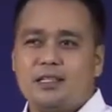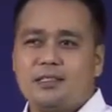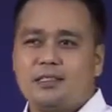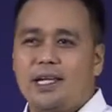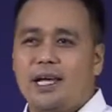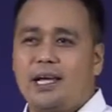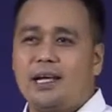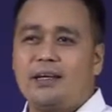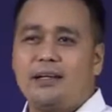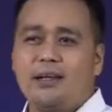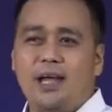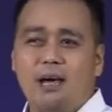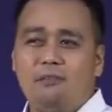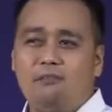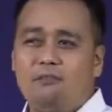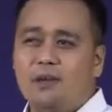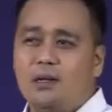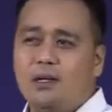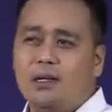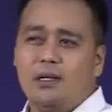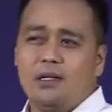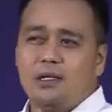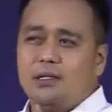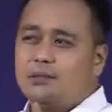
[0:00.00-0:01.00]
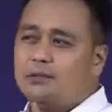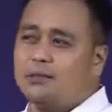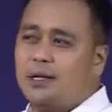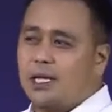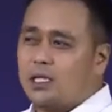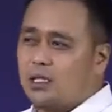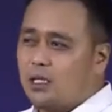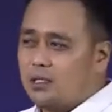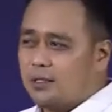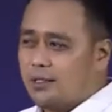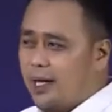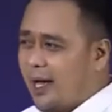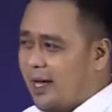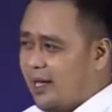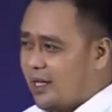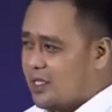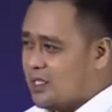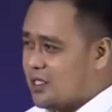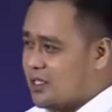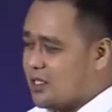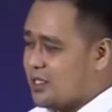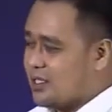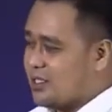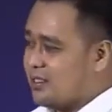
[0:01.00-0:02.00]
They never
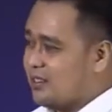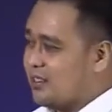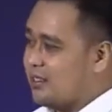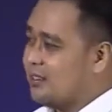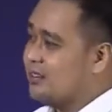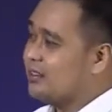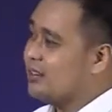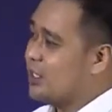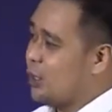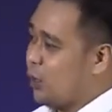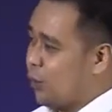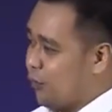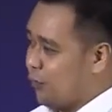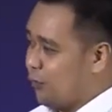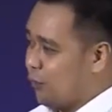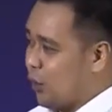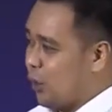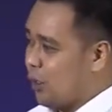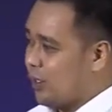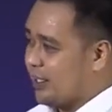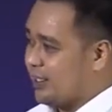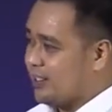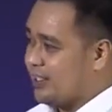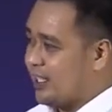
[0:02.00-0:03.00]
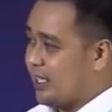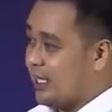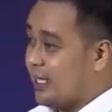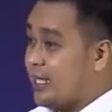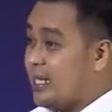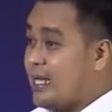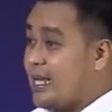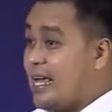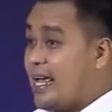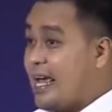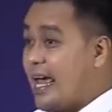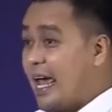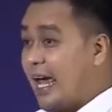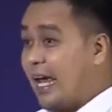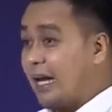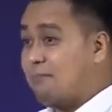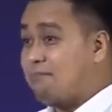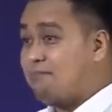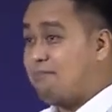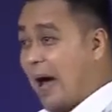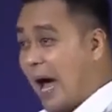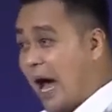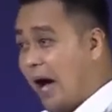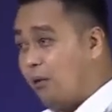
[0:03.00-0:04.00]
recognize the authority
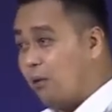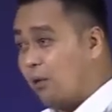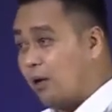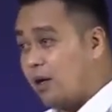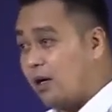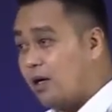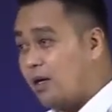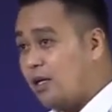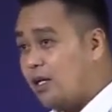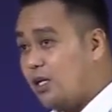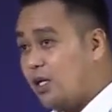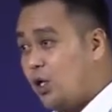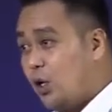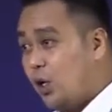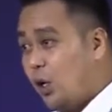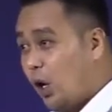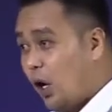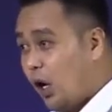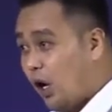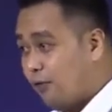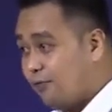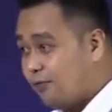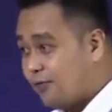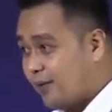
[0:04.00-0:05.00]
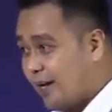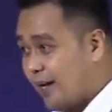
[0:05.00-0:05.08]
and power of